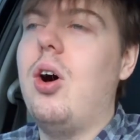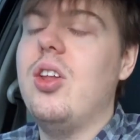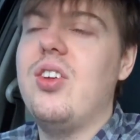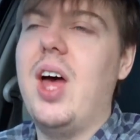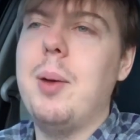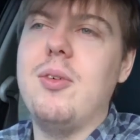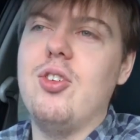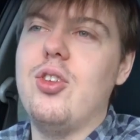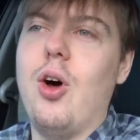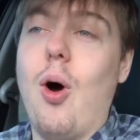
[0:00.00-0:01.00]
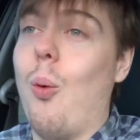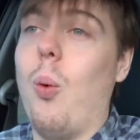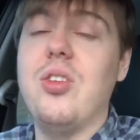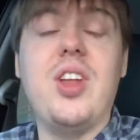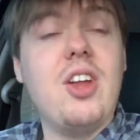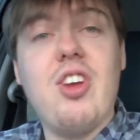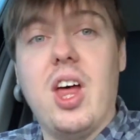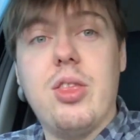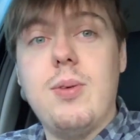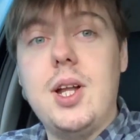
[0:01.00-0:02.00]
all the time I've just thought, was that
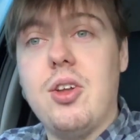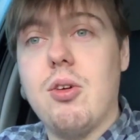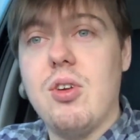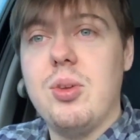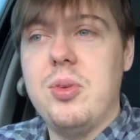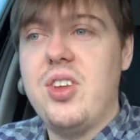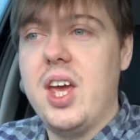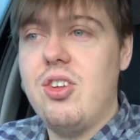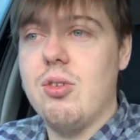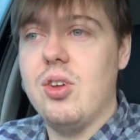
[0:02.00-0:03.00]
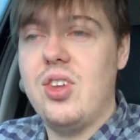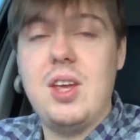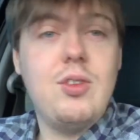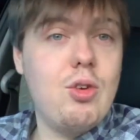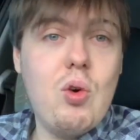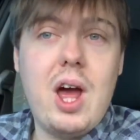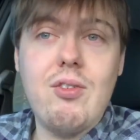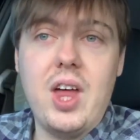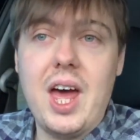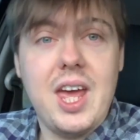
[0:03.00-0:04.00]
child thrilled on Christmas Day to receive the
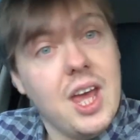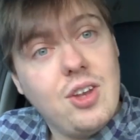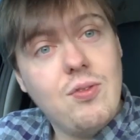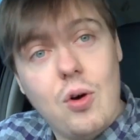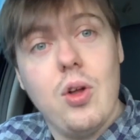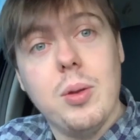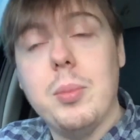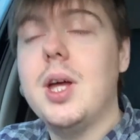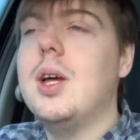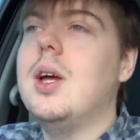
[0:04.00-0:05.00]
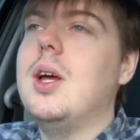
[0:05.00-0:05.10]
giraffe that I hid for them?